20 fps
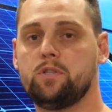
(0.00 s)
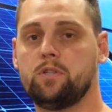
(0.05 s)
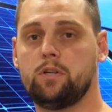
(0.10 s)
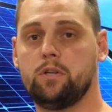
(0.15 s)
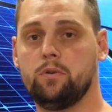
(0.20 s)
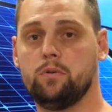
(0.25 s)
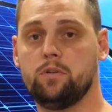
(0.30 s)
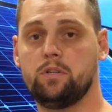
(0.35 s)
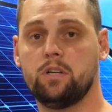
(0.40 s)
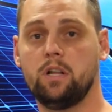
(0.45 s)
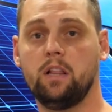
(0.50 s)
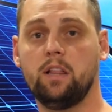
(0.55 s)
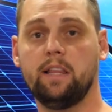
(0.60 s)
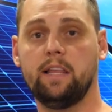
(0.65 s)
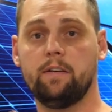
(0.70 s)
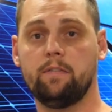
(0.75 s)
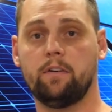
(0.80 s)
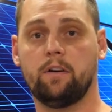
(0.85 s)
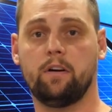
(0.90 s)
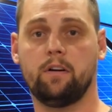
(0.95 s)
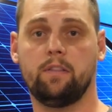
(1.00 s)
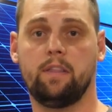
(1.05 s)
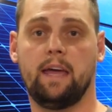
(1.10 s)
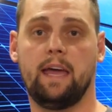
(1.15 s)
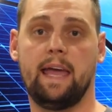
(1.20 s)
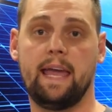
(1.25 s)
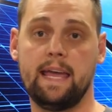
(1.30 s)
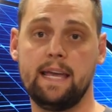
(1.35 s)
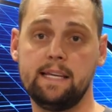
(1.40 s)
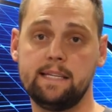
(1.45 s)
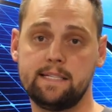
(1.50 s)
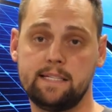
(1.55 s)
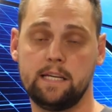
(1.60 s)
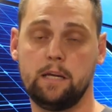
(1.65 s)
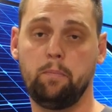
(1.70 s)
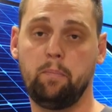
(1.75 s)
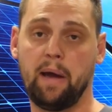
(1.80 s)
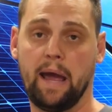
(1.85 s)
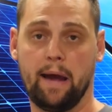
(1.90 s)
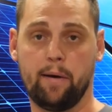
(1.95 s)
to deliver the A
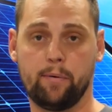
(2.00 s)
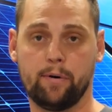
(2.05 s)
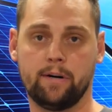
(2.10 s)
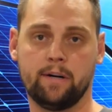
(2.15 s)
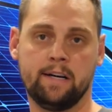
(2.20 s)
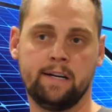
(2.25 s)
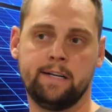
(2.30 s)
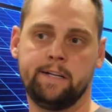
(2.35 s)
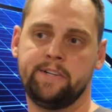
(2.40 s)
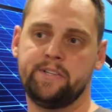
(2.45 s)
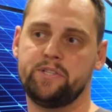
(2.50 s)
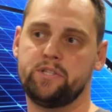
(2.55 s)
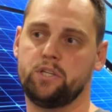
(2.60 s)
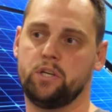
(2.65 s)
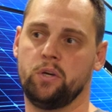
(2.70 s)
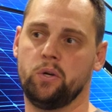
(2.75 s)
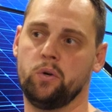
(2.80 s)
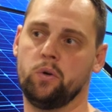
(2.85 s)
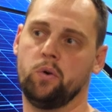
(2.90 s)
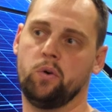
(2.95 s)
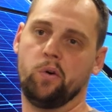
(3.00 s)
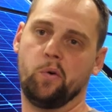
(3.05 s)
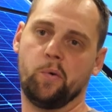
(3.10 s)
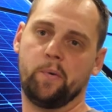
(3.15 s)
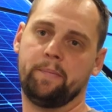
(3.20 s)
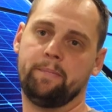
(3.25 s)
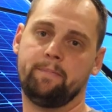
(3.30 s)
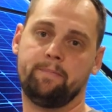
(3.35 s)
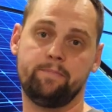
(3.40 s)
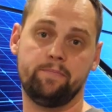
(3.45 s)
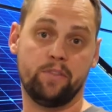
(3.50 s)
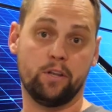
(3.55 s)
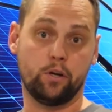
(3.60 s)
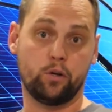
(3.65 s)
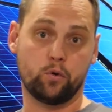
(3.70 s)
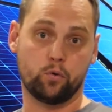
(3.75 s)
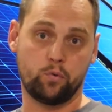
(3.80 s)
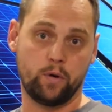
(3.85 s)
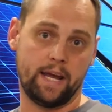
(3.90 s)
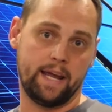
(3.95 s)
C power to the
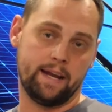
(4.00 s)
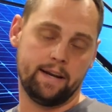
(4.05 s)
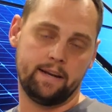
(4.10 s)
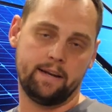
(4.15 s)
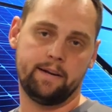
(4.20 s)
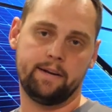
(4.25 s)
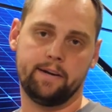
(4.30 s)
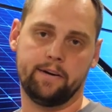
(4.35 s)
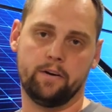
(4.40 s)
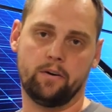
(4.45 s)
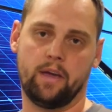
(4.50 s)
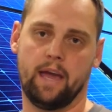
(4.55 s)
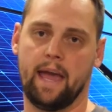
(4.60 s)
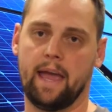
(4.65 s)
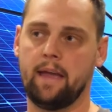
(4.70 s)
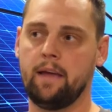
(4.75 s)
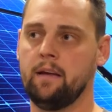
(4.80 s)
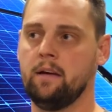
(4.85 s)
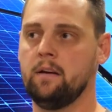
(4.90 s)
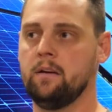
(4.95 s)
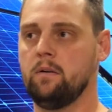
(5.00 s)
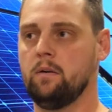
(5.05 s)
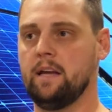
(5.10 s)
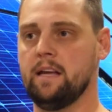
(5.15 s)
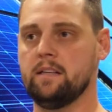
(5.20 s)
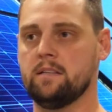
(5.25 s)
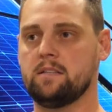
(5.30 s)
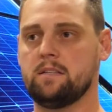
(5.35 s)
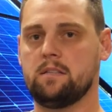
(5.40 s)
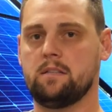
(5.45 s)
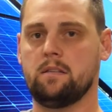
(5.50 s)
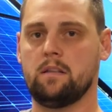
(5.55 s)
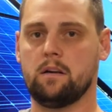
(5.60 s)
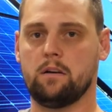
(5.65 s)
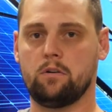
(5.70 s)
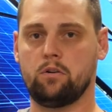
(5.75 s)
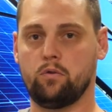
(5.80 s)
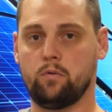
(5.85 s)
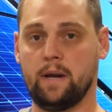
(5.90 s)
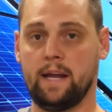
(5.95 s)
grid, okay? Hence
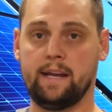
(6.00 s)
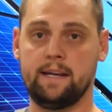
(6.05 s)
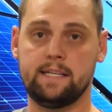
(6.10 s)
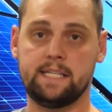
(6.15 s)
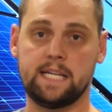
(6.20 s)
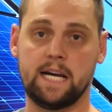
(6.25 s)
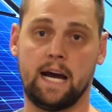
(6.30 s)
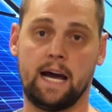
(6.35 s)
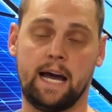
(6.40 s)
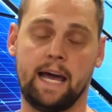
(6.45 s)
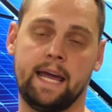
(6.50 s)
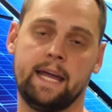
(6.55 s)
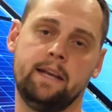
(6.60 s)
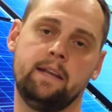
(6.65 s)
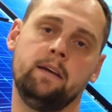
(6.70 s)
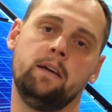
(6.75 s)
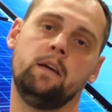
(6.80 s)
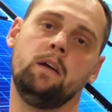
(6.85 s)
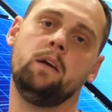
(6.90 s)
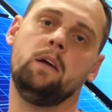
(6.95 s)
they're grid tied.